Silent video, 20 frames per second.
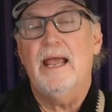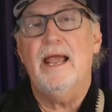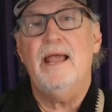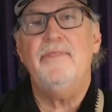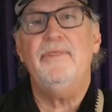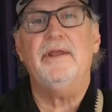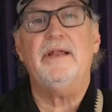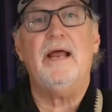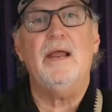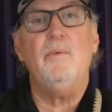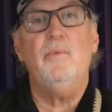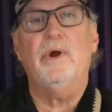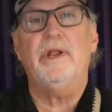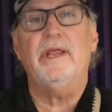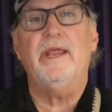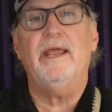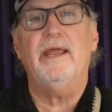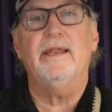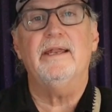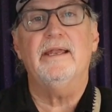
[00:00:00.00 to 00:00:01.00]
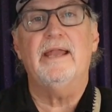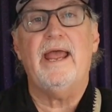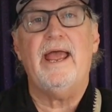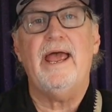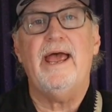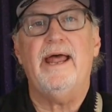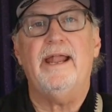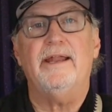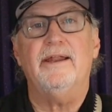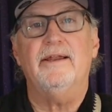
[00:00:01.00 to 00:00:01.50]
And then I went ahead and
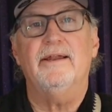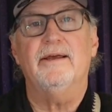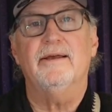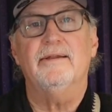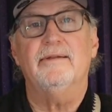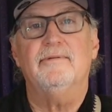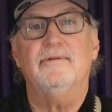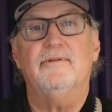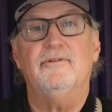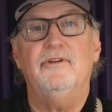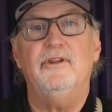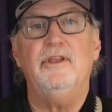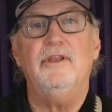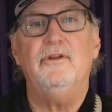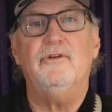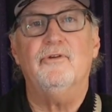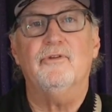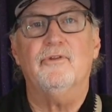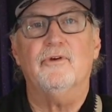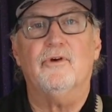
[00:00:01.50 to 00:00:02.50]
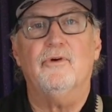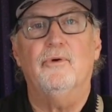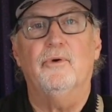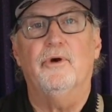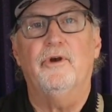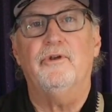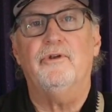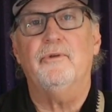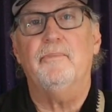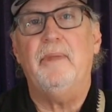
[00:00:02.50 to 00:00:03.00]
added a D to the
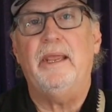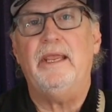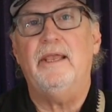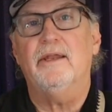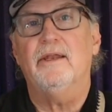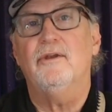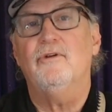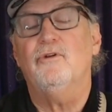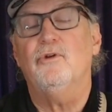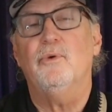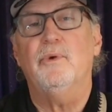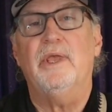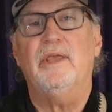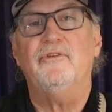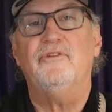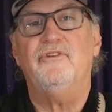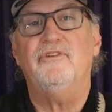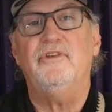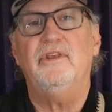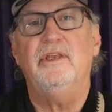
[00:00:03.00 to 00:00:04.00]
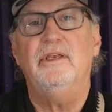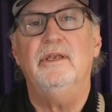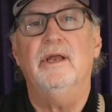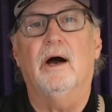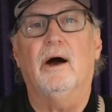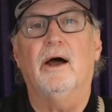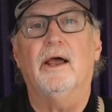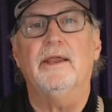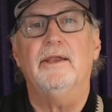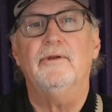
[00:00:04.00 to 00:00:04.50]
chord to make it into a
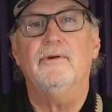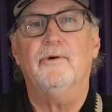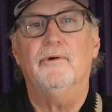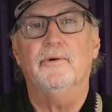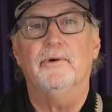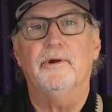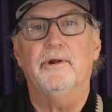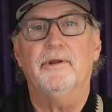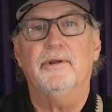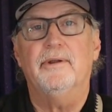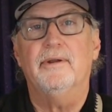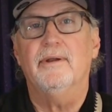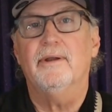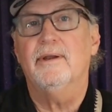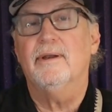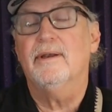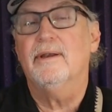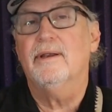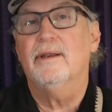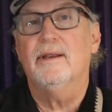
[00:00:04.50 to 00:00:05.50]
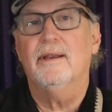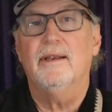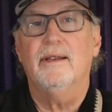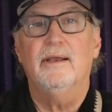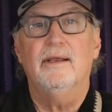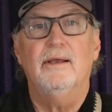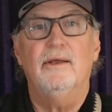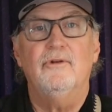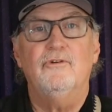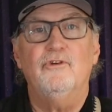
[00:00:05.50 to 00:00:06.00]
C9 chord,
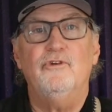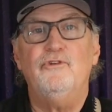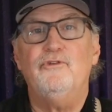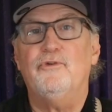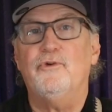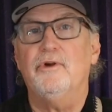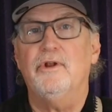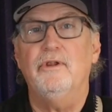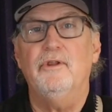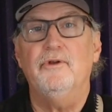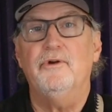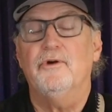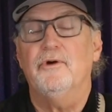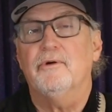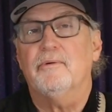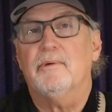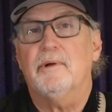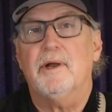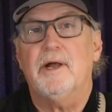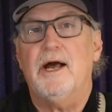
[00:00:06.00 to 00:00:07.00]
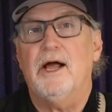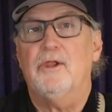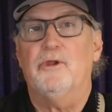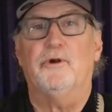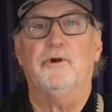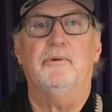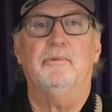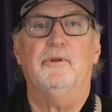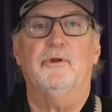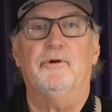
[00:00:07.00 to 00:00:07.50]
just for a little
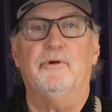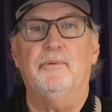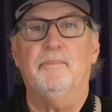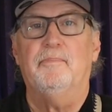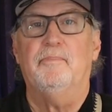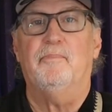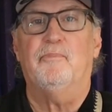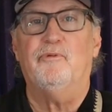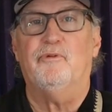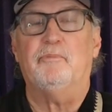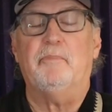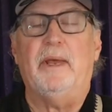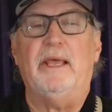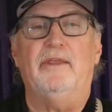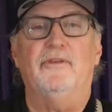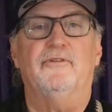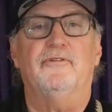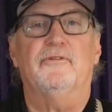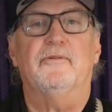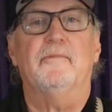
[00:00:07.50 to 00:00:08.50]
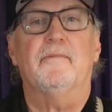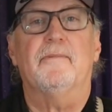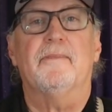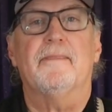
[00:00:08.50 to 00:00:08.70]
color, a little spice.